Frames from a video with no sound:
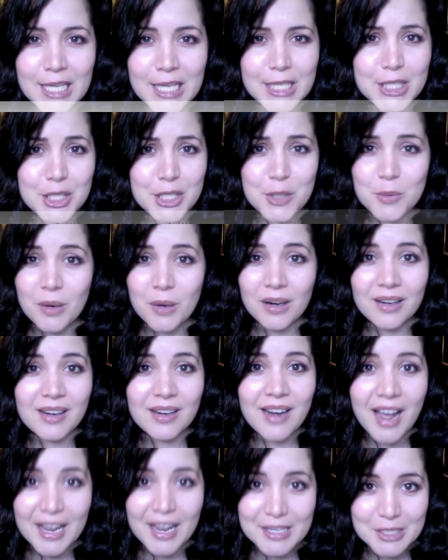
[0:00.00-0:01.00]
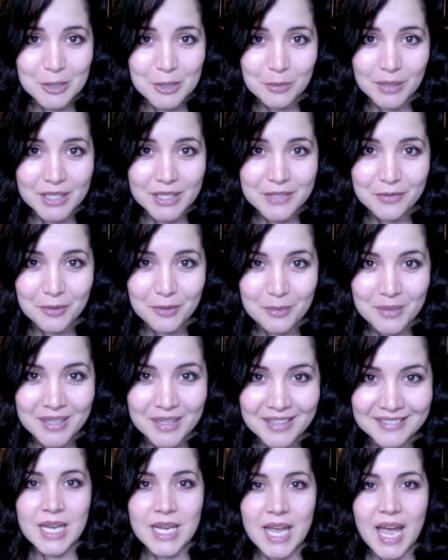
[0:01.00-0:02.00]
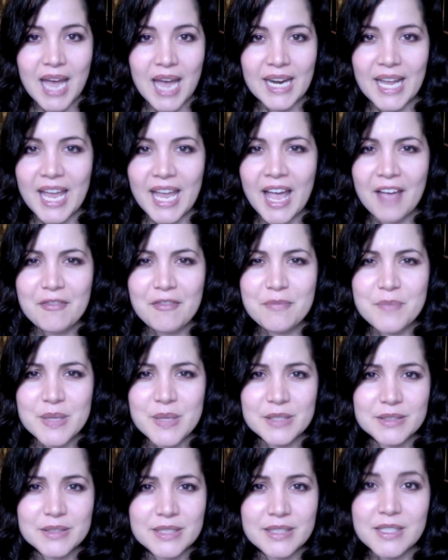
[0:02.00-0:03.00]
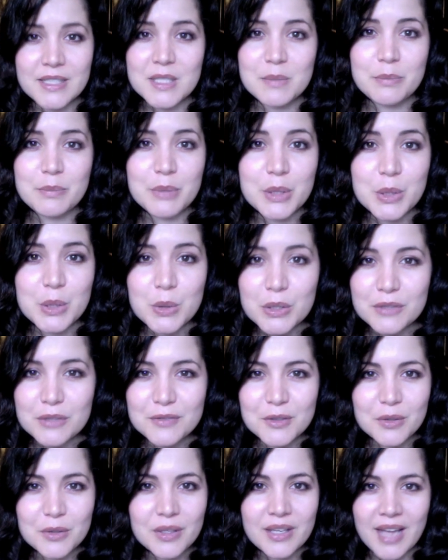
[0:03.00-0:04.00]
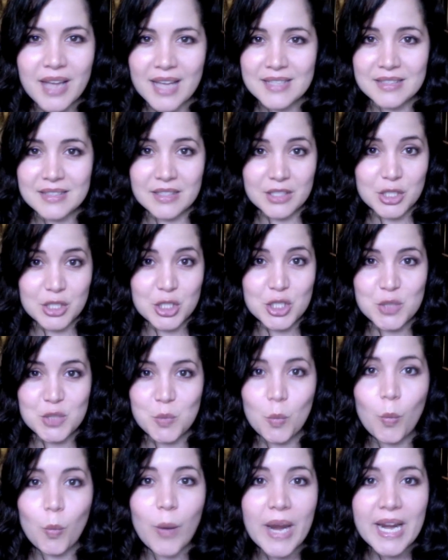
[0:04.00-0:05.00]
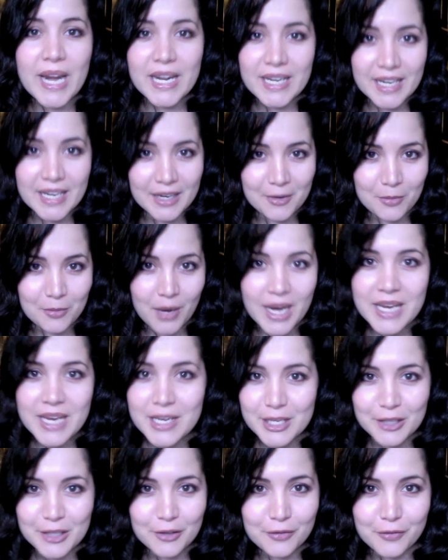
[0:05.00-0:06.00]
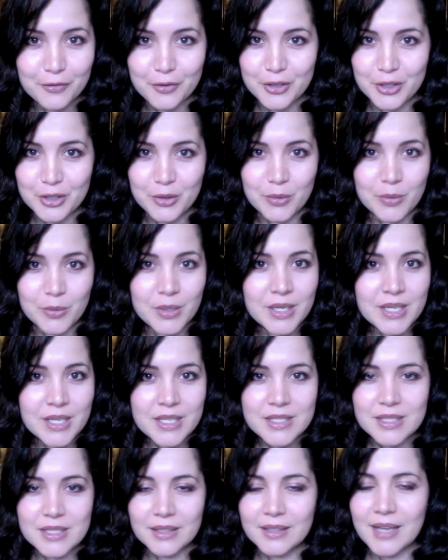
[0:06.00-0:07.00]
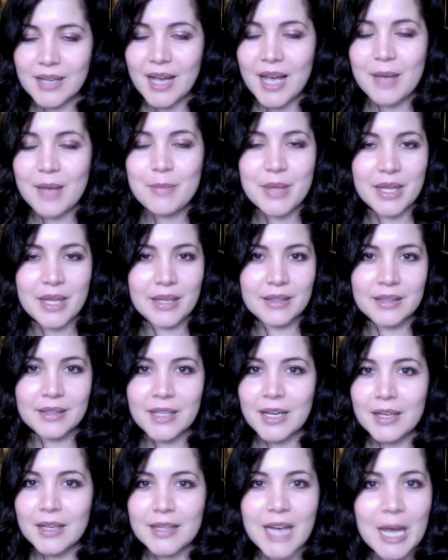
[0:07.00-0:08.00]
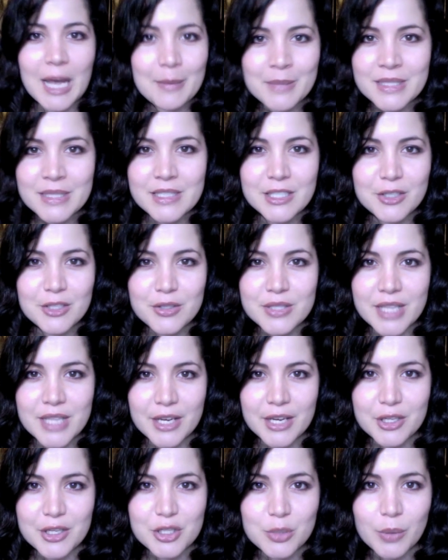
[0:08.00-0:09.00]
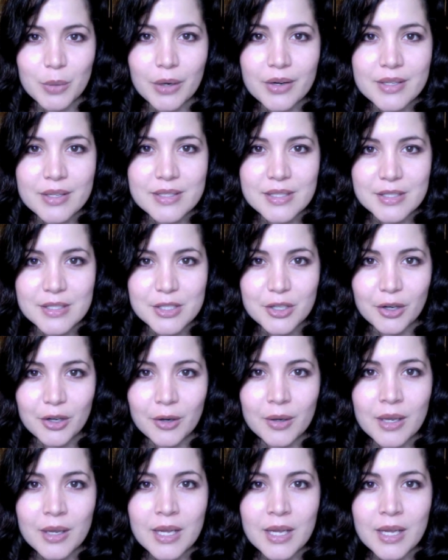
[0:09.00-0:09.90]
You are not too much for me. And I have built this beautiful nest that's just waiting right here for you to come in. Come into your sanctuary, sister.